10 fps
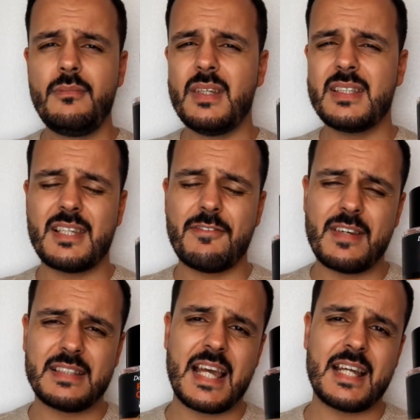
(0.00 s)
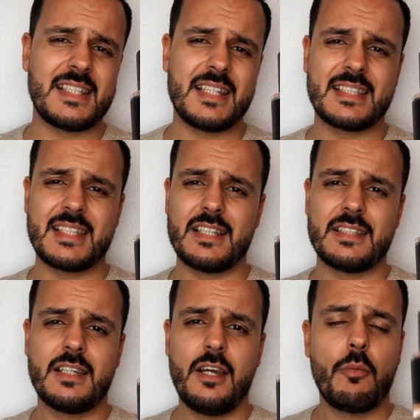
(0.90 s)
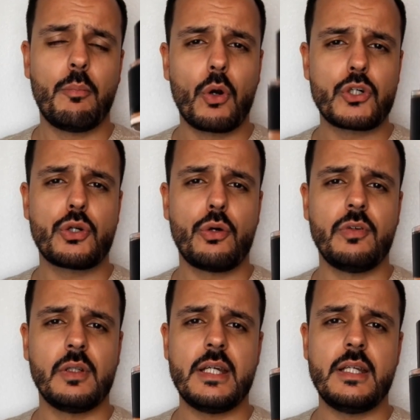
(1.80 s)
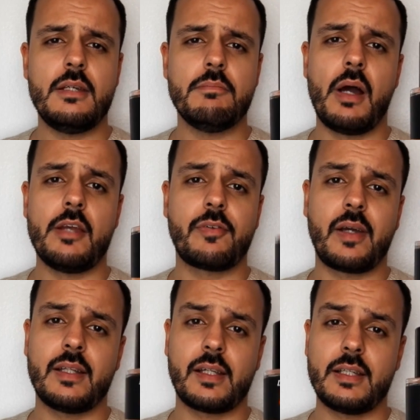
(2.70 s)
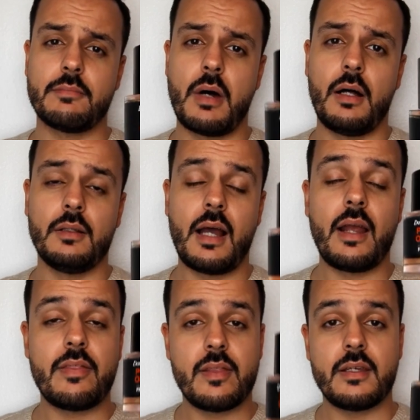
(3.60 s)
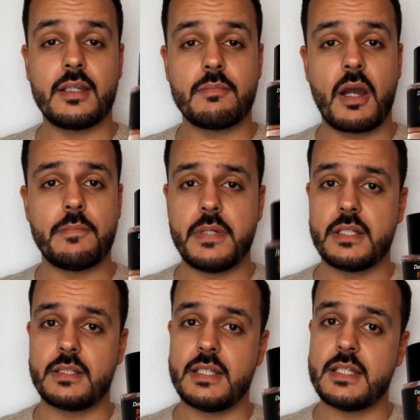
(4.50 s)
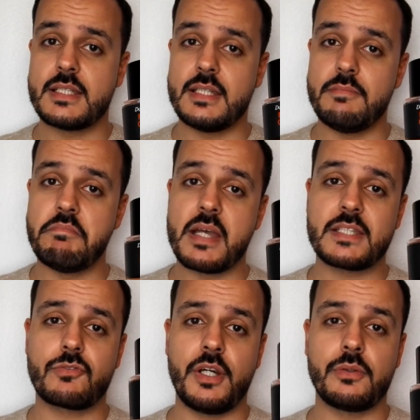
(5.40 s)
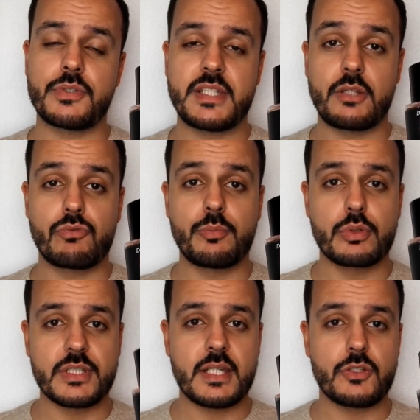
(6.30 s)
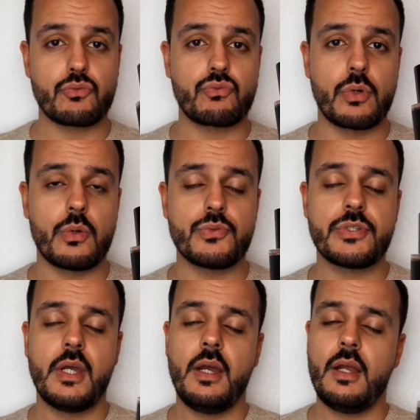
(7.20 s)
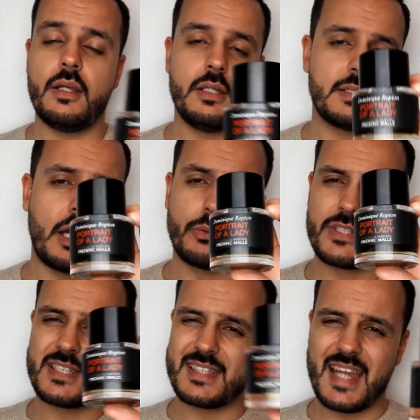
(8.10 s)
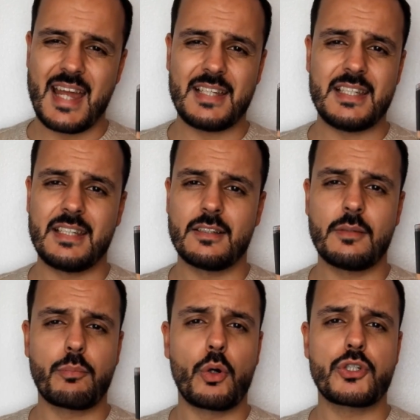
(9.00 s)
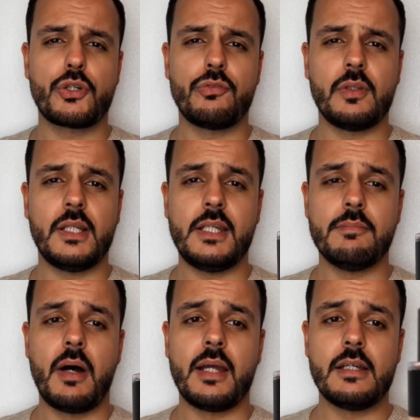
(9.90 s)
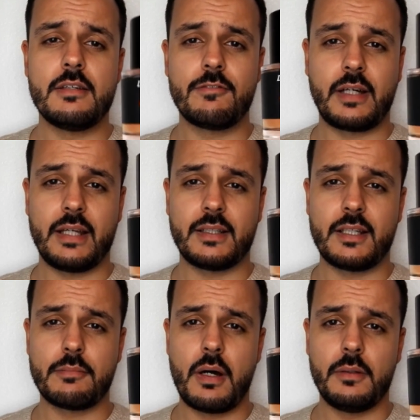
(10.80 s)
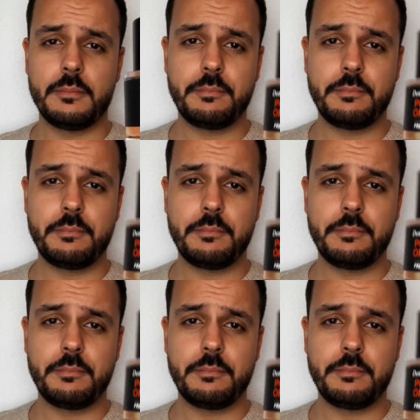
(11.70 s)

It's a fantastic scent. Portrait of a Lady by Frederic Malle. I think, in my opinion, it's the best fragrance that represents rose. It's outstanding. Portrait of a Lady by Frederic Malle.